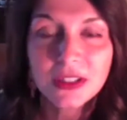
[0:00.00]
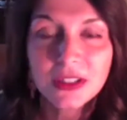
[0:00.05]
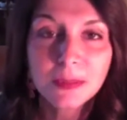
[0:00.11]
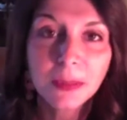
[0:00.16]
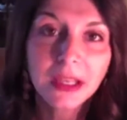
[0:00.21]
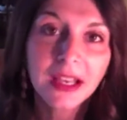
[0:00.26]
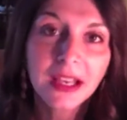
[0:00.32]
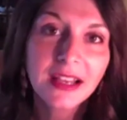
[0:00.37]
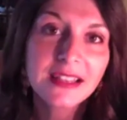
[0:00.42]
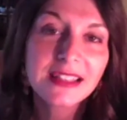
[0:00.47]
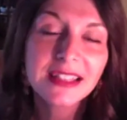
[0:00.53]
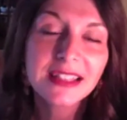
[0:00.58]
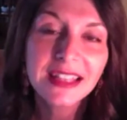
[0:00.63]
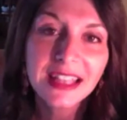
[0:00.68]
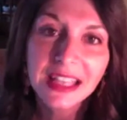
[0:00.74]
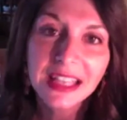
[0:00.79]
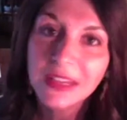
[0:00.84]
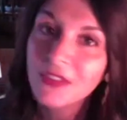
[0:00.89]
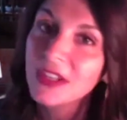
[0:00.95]
because
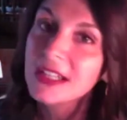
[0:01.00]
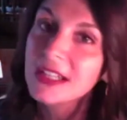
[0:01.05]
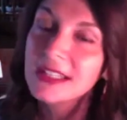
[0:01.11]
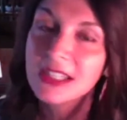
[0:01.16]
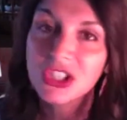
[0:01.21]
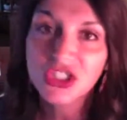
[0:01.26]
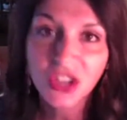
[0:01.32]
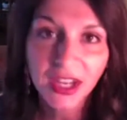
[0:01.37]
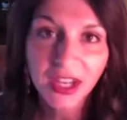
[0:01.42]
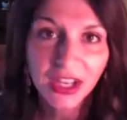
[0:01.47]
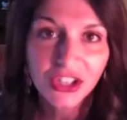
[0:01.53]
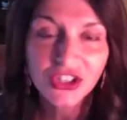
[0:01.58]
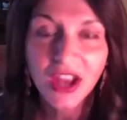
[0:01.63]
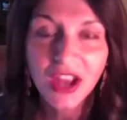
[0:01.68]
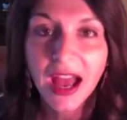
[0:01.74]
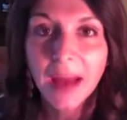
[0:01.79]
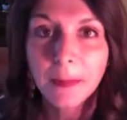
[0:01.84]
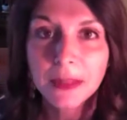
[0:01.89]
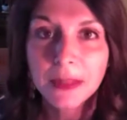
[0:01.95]
even as the change
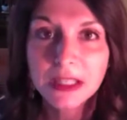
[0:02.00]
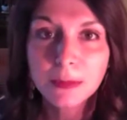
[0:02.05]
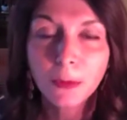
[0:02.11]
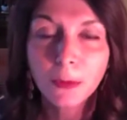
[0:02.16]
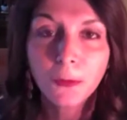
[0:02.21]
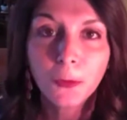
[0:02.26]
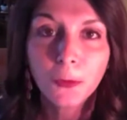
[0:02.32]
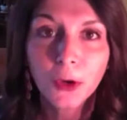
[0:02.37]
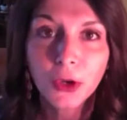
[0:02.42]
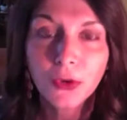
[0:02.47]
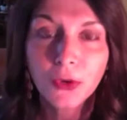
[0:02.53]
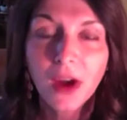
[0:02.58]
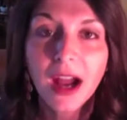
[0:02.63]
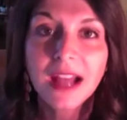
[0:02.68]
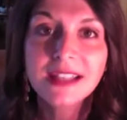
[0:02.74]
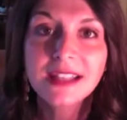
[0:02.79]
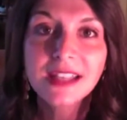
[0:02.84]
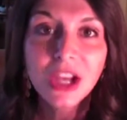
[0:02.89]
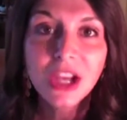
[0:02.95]
happens before your
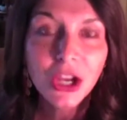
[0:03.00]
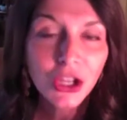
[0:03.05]
eyes,